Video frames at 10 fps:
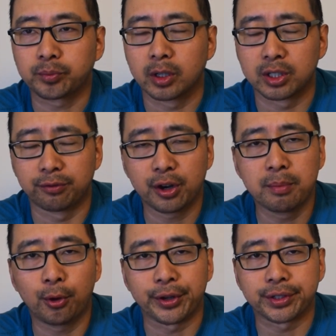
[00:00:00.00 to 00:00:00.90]
it was very
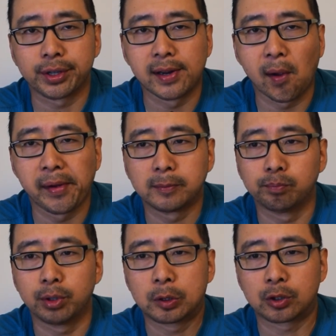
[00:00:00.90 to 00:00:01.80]
moist,
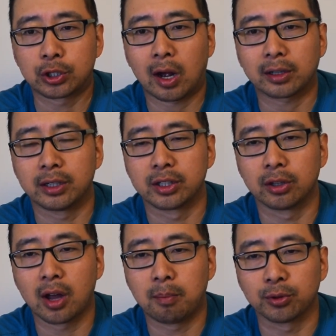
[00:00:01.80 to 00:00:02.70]
but the chocolate is
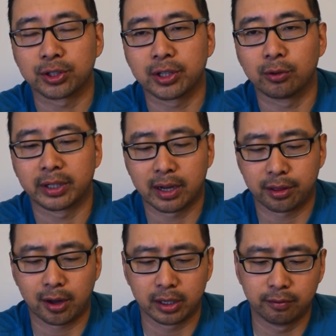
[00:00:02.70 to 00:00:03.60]
a lot more subtle than I
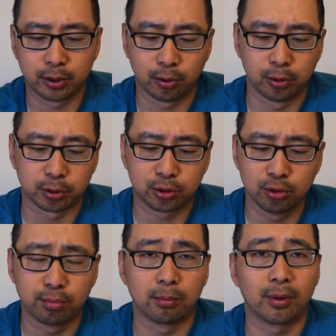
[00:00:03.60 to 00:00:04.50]
thought, even though it looks
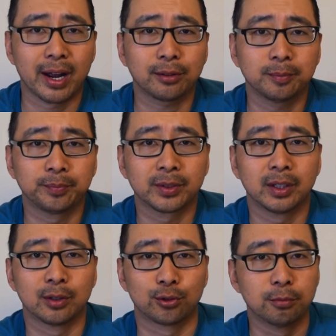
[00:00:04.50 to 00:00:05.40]
super brown,
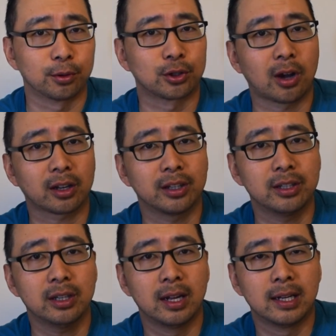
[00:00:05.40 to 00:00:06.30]
super
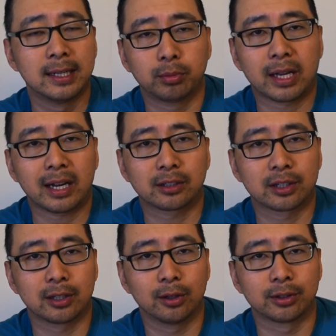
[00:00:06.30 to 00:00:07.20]
chocolatey. But I like the
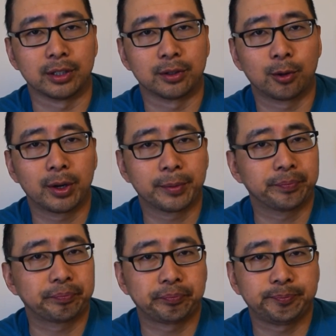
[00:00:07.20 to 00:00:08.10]
salty, you know what?
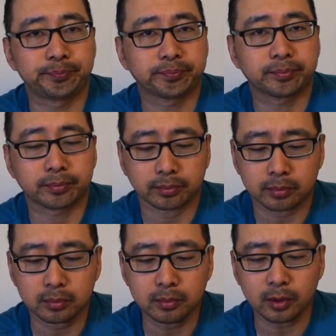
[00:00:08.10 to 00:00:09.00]

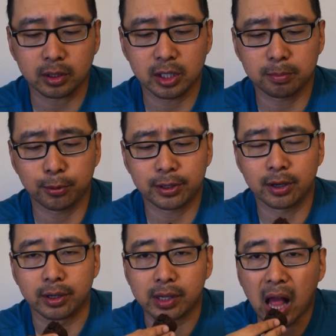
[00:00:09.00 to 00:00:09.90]
It's pretty
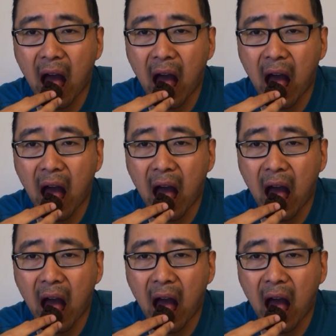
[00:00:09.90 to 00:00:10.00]
good.